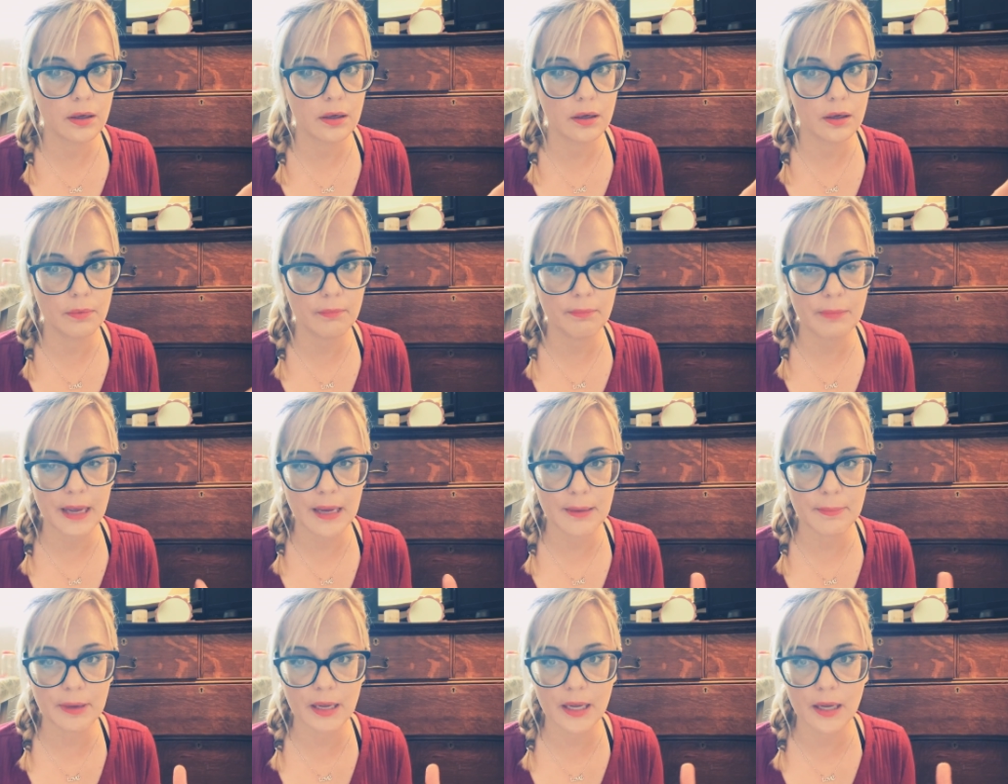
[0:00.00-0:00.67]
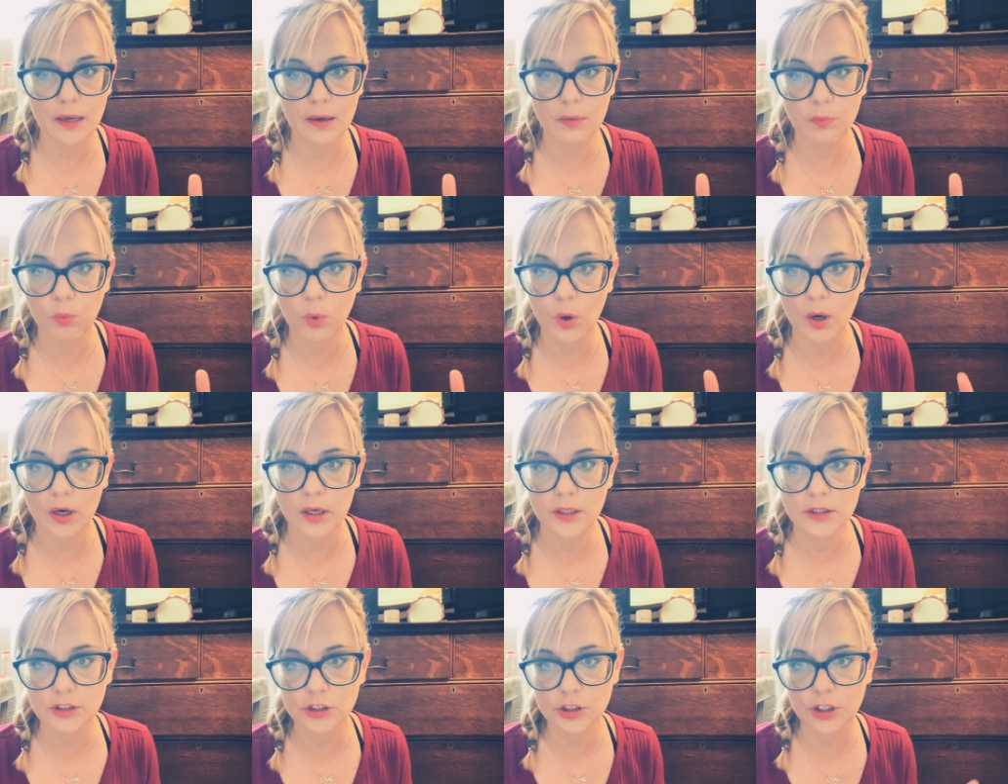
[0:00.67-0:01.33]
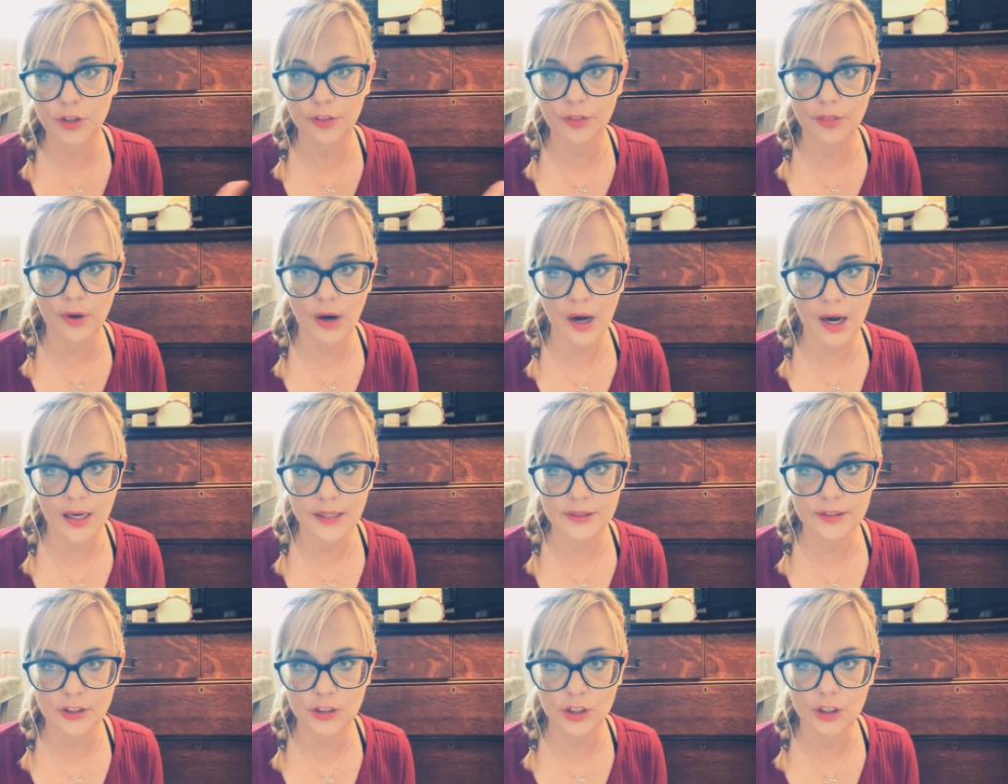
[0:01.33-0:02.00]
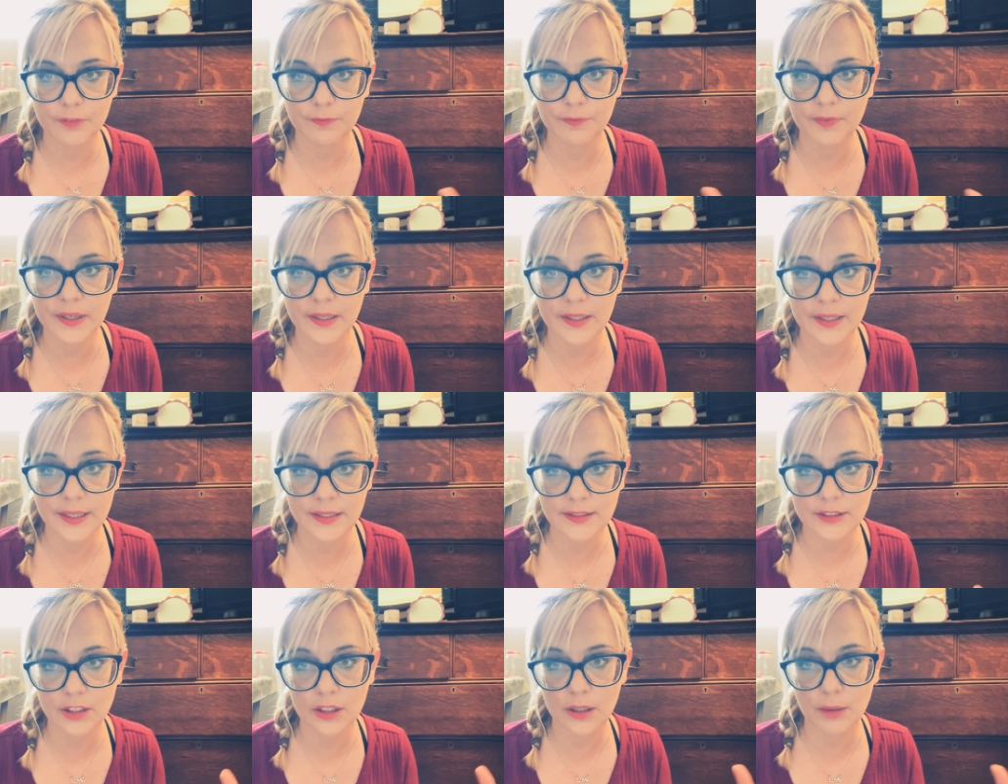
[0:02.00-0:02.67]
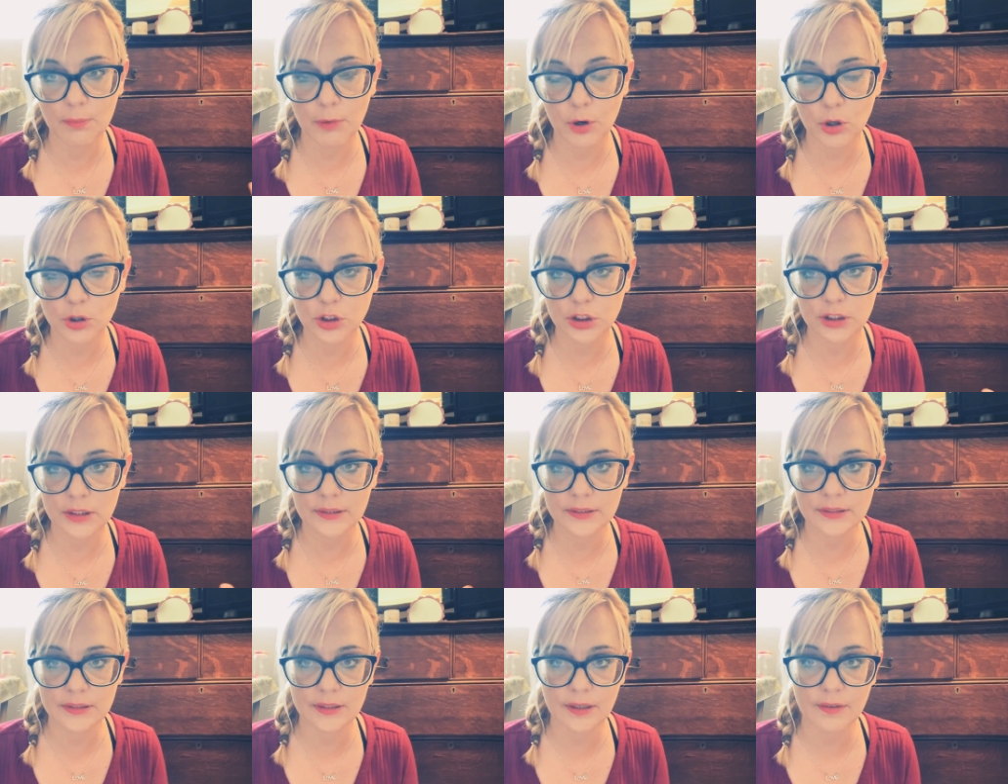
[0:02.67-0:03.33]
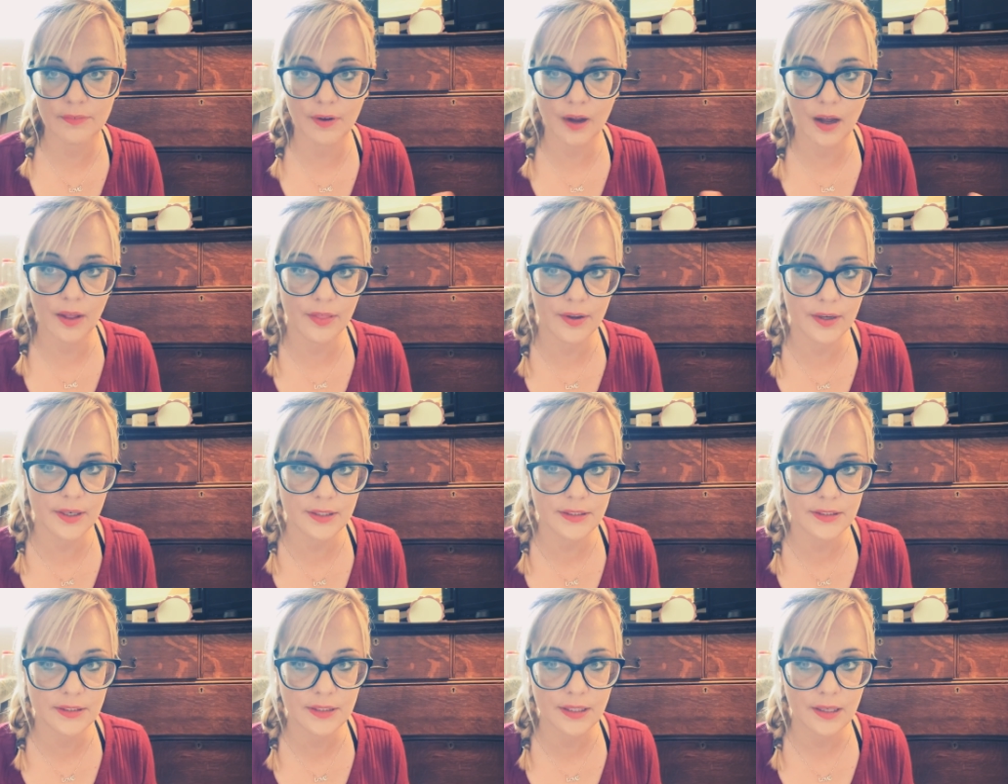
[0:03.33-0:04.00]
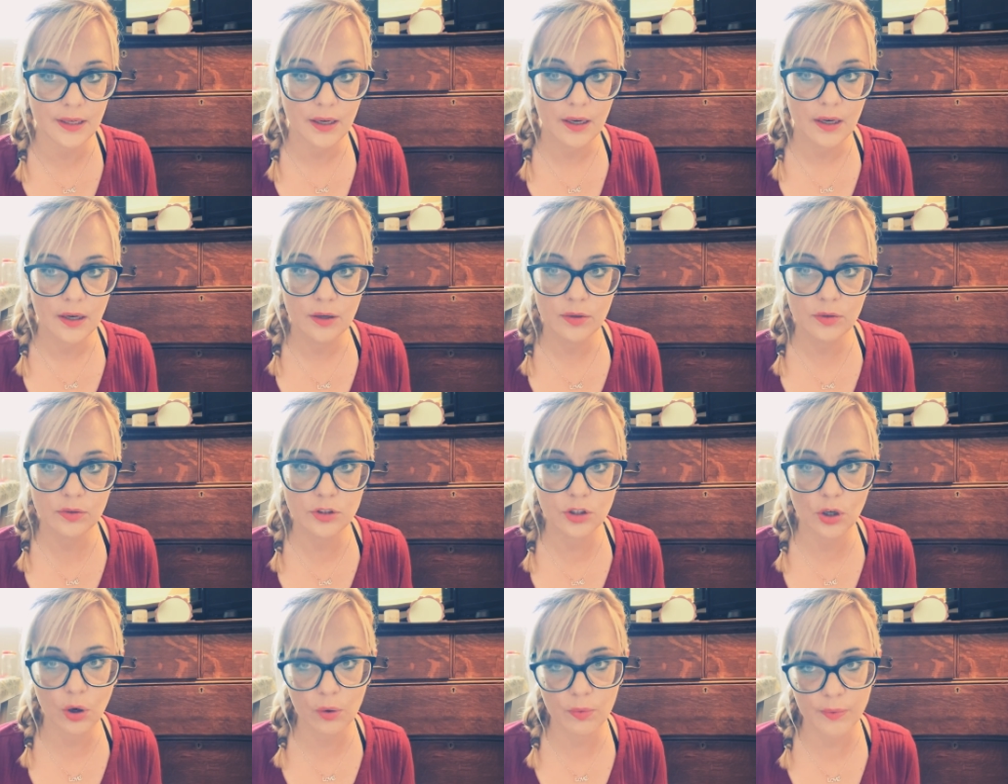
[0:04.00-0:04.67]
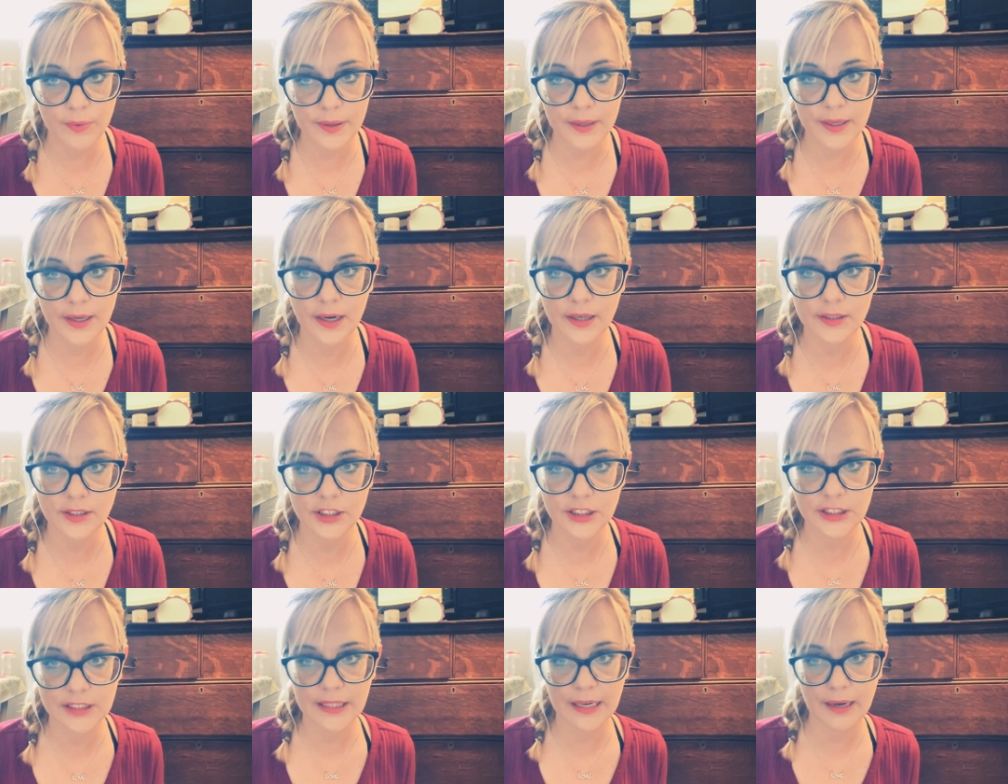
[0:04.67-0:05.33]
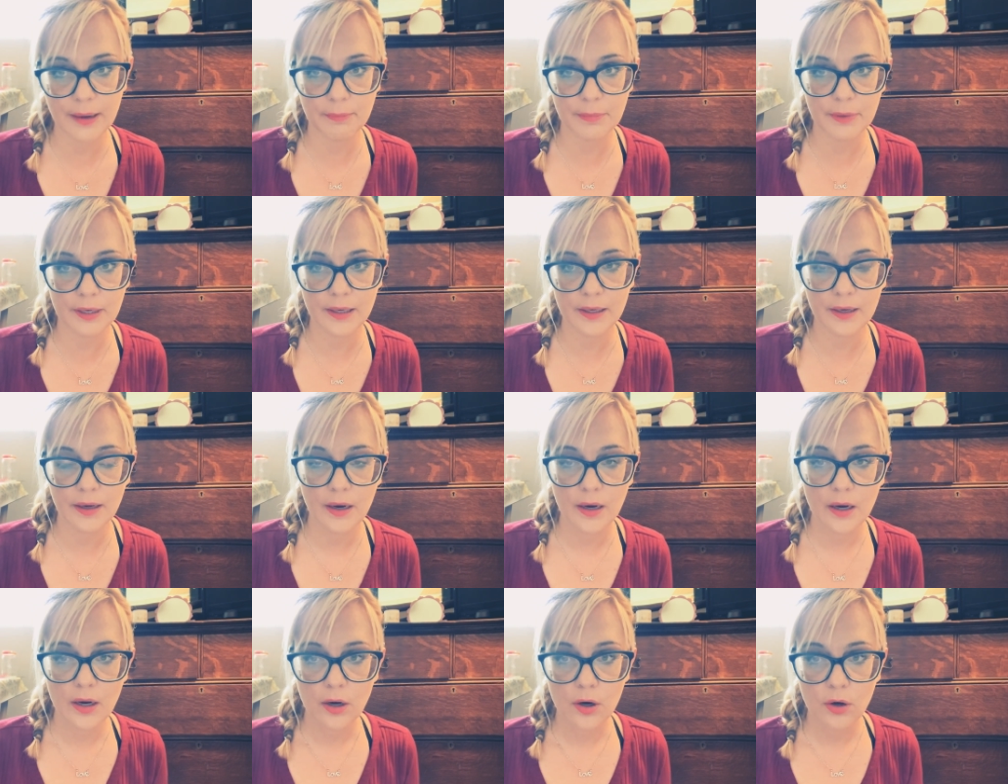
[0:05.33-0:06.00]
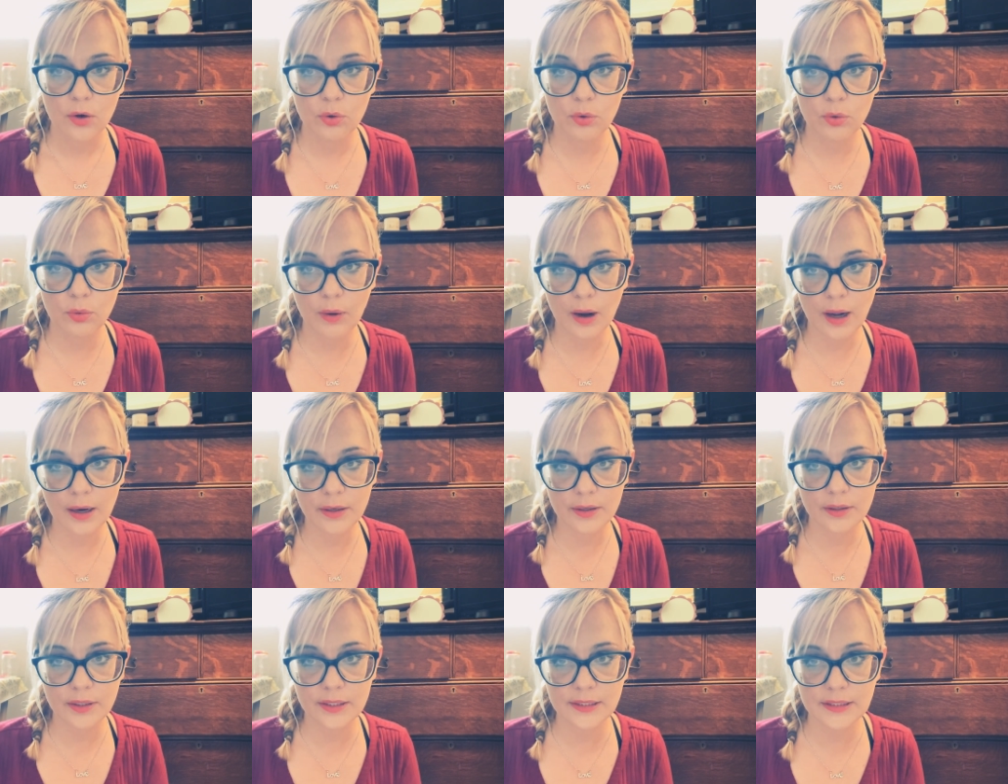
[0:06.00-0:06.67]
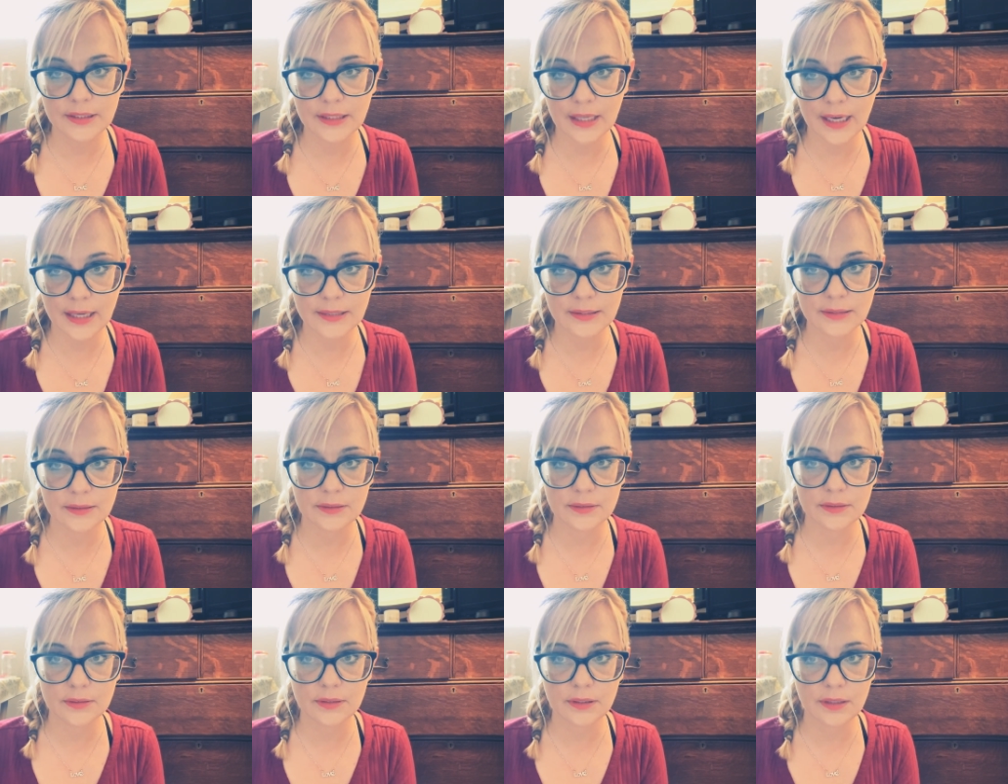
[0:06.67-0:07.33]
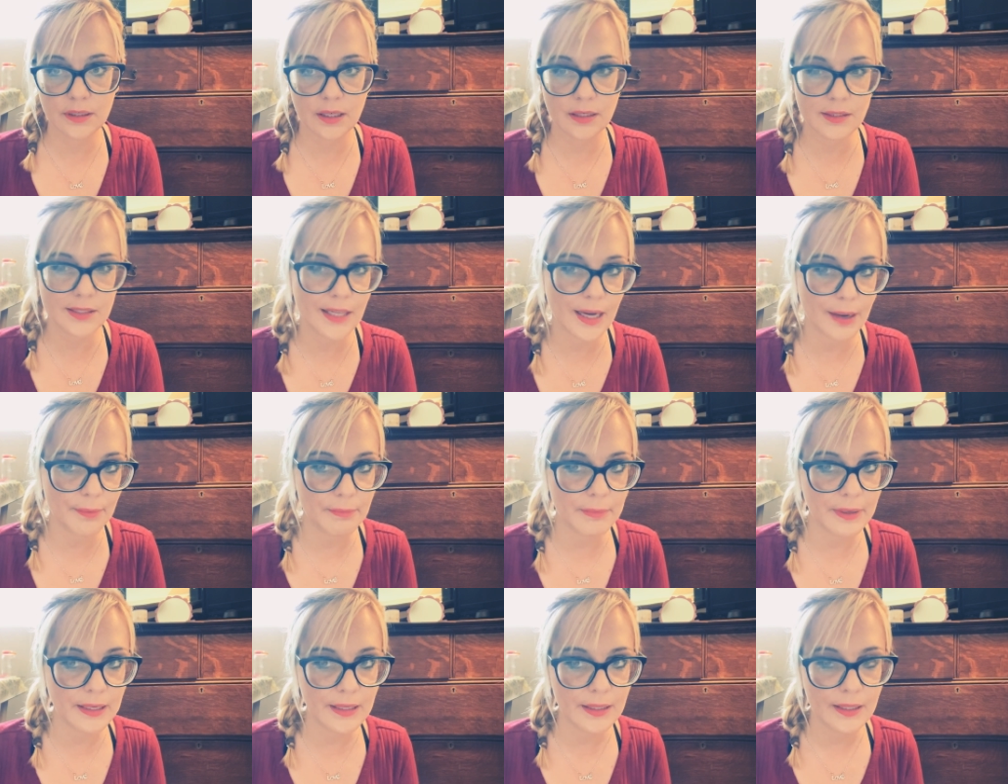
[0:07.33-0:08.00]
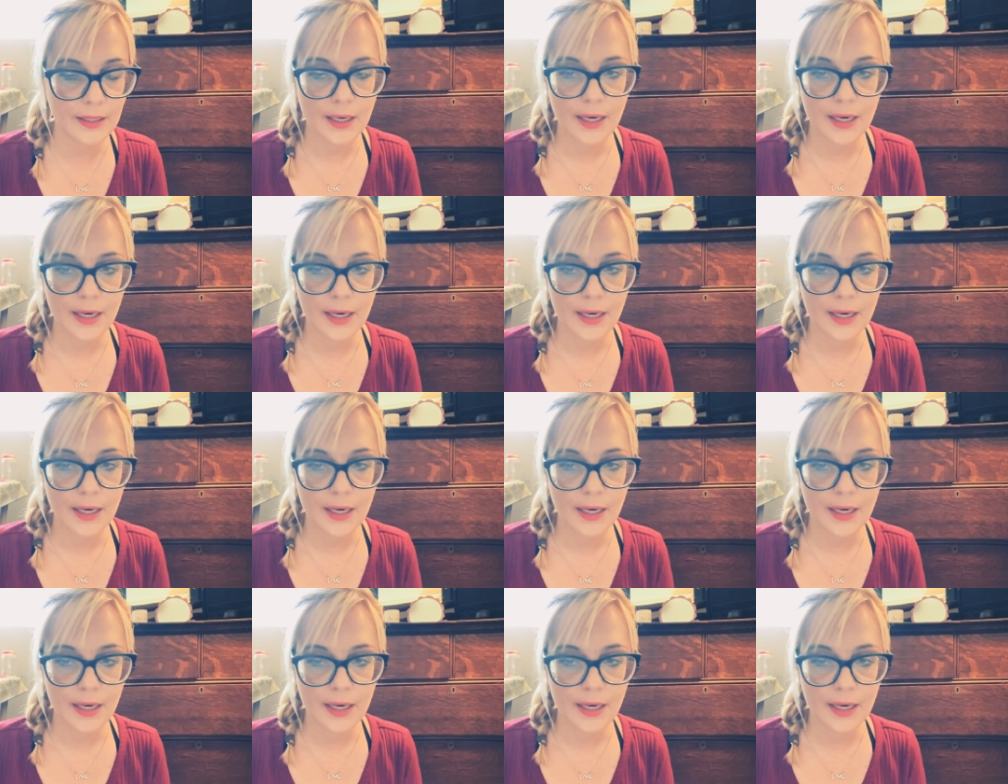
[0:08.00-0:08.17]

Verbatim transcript: maybe words or thoughts or feelings or emotions of others who don't really understand me, who want to criticize and condemn me.